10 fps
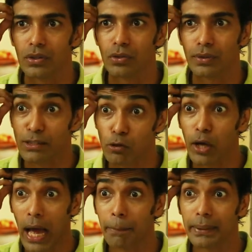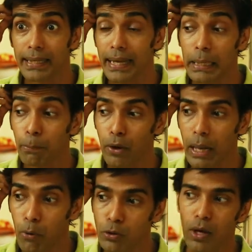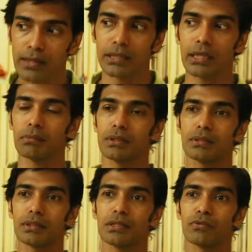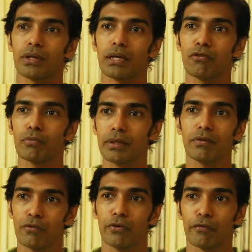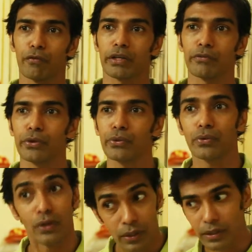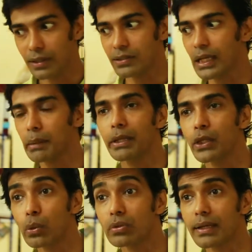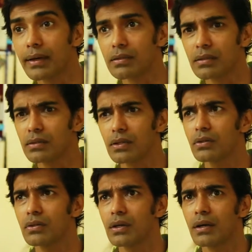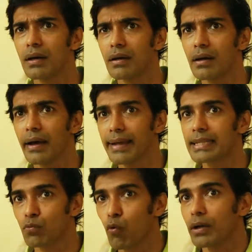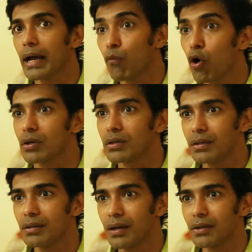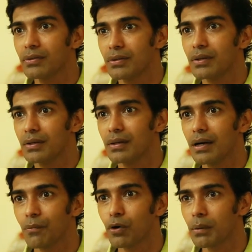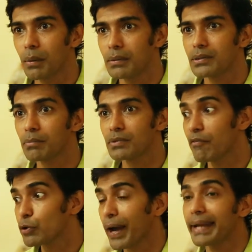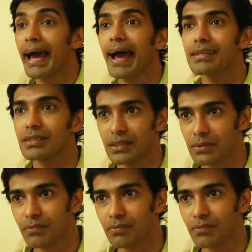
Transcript: That's also happening. At any point, I'm also asking him, is it working for me, working for you? He's telling me new things, and that's what I want. I want someone to enhance it.